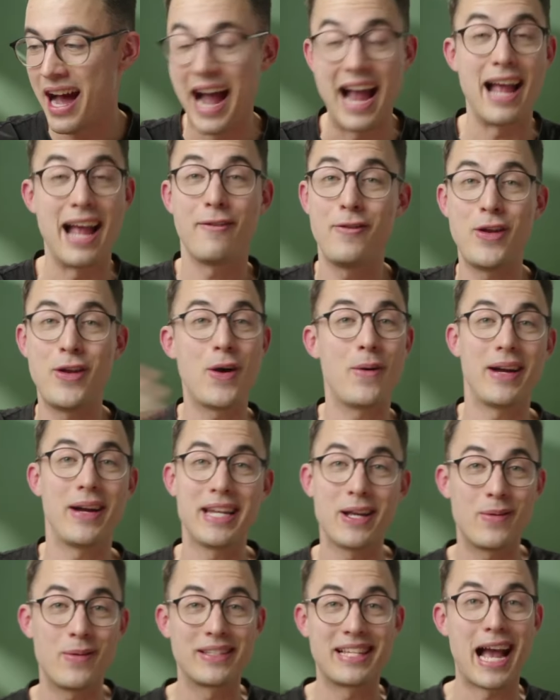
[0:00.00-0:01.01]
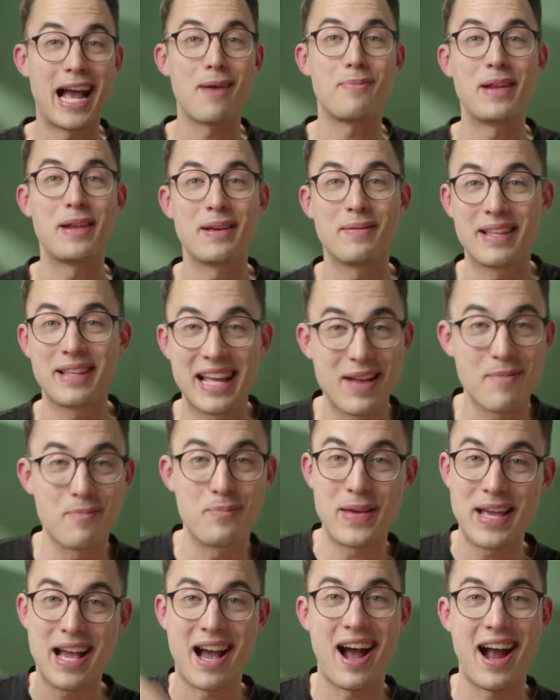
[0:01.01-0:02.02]
I have no idea what's happening
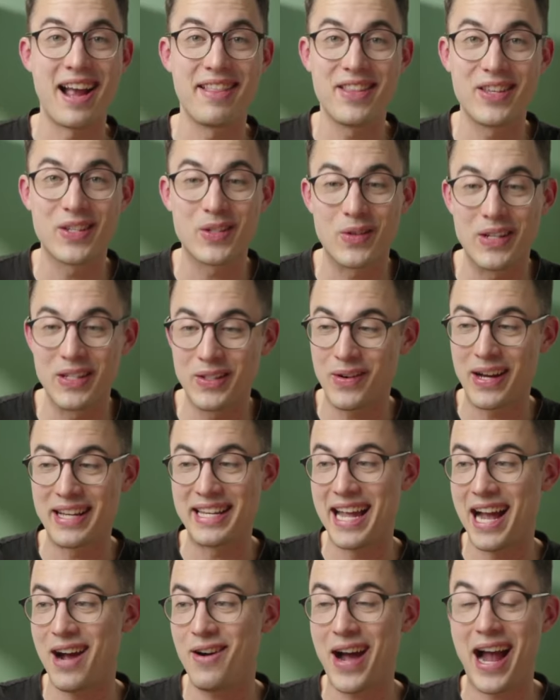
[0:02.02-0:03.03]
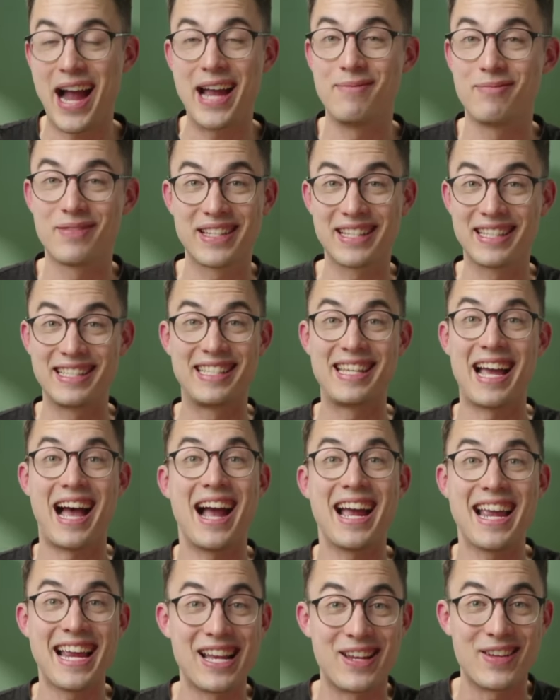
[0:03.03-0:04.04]
behind the screens right now. I'm
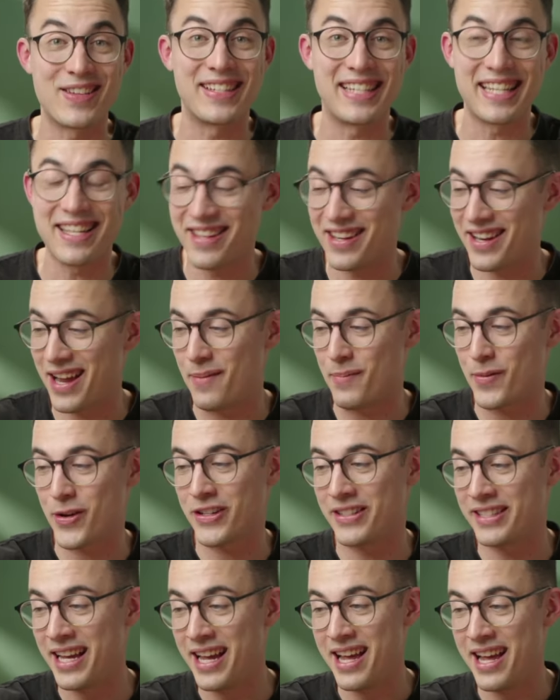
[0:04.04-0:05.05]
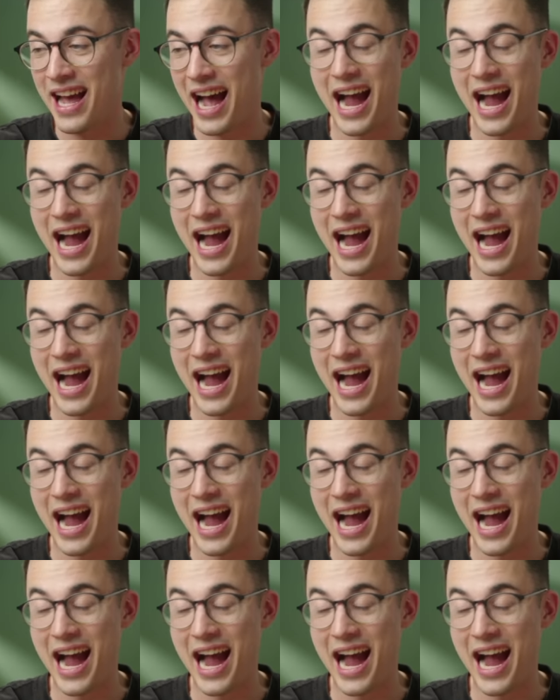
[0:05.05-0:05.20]
dying to see the numbers.